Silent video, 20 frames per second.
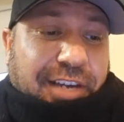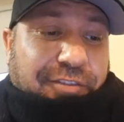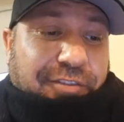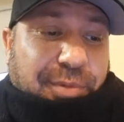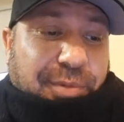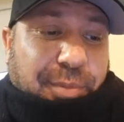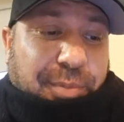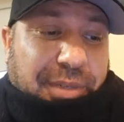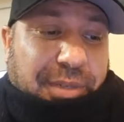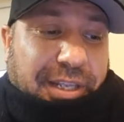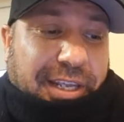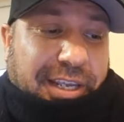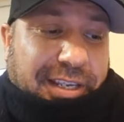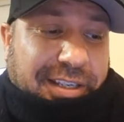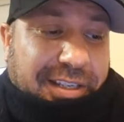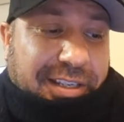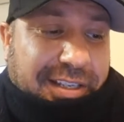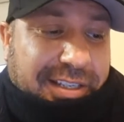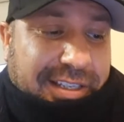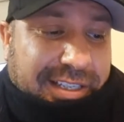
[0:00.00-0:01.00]
from the plague.
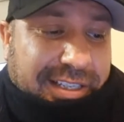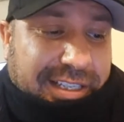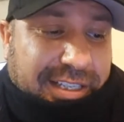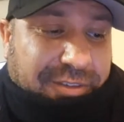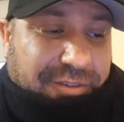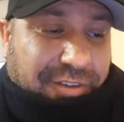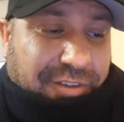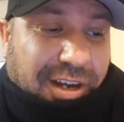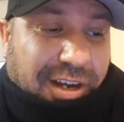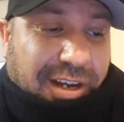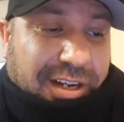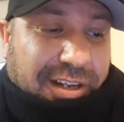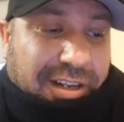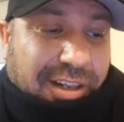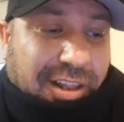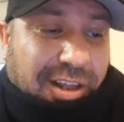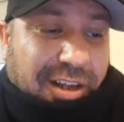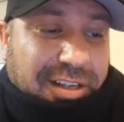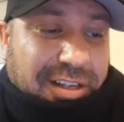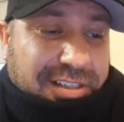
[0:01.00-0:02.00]
He fought
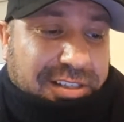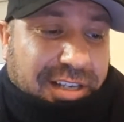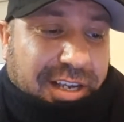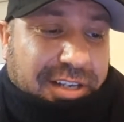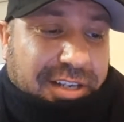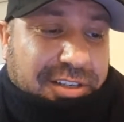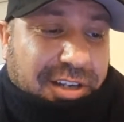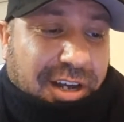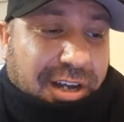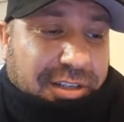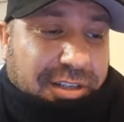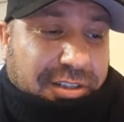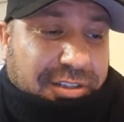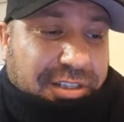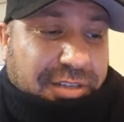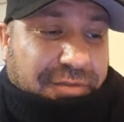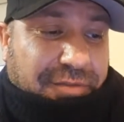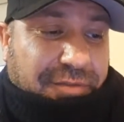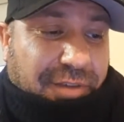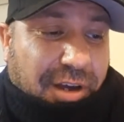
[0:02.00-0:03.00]
alongside doctors.
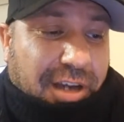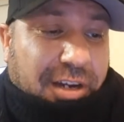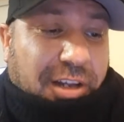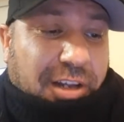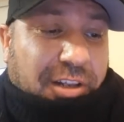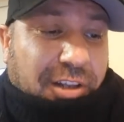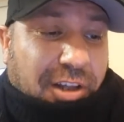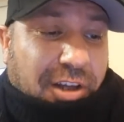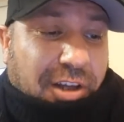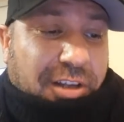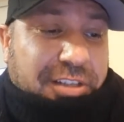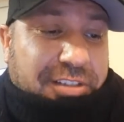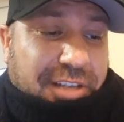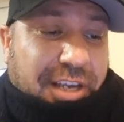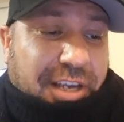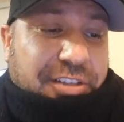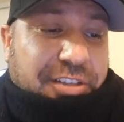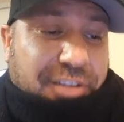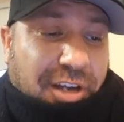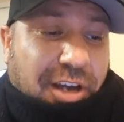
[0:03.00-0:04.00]
He fought
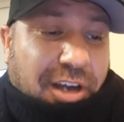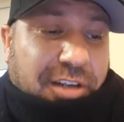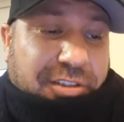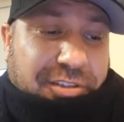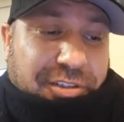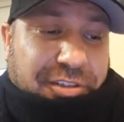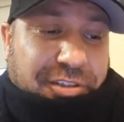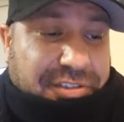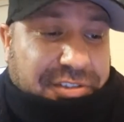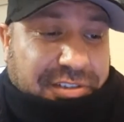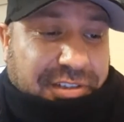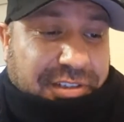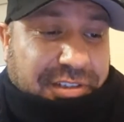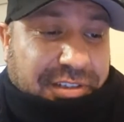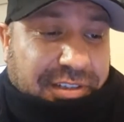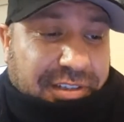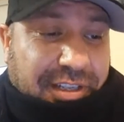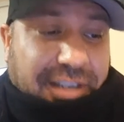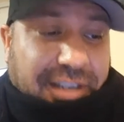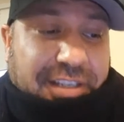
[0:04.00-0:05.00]
alongside doctors
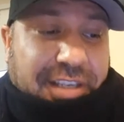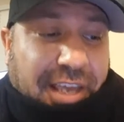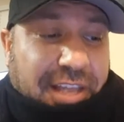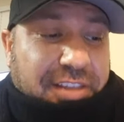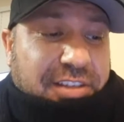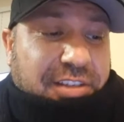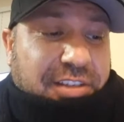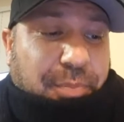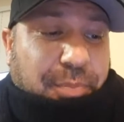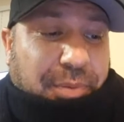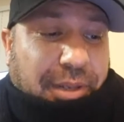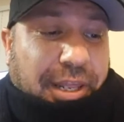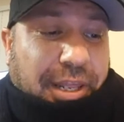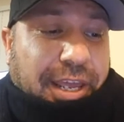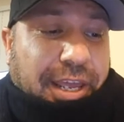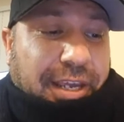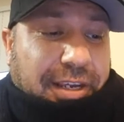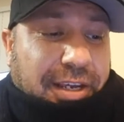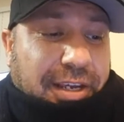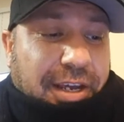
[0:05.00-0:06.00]
against the
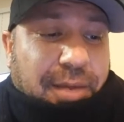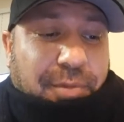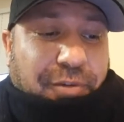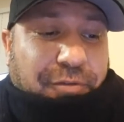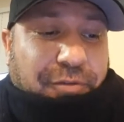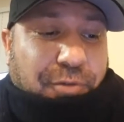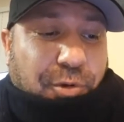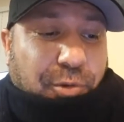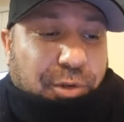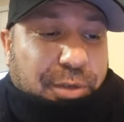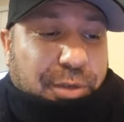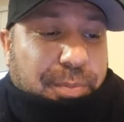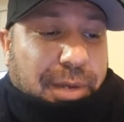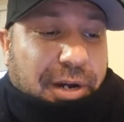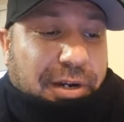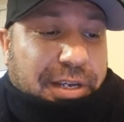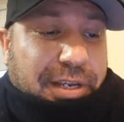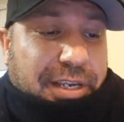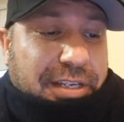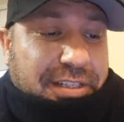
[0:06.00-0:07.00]
plague before
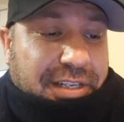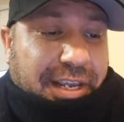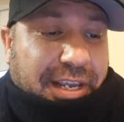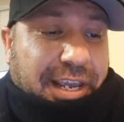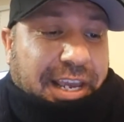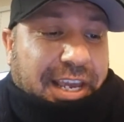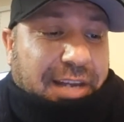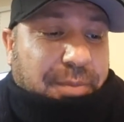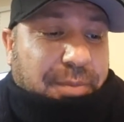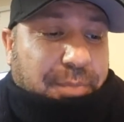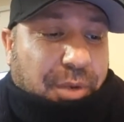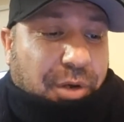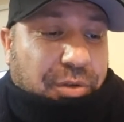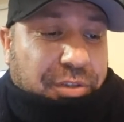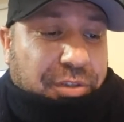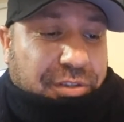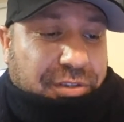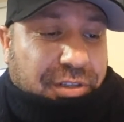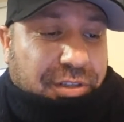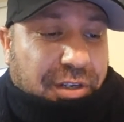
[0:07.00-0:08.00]
remarrying to Anne
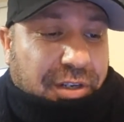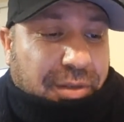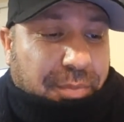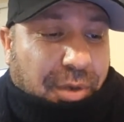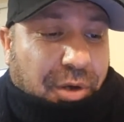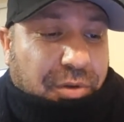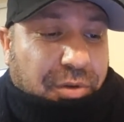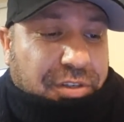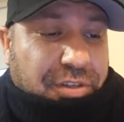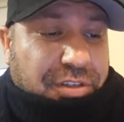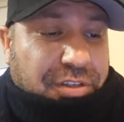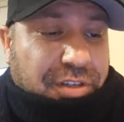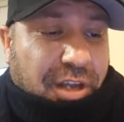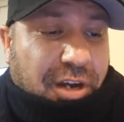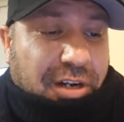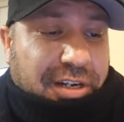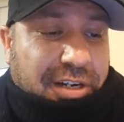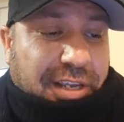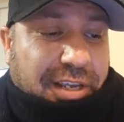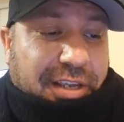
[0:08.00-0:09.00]

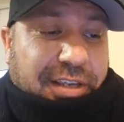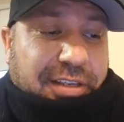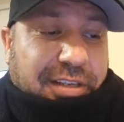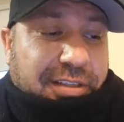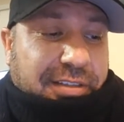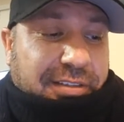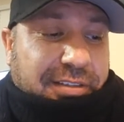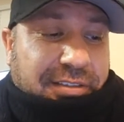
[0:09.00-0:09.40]
Ponsarde.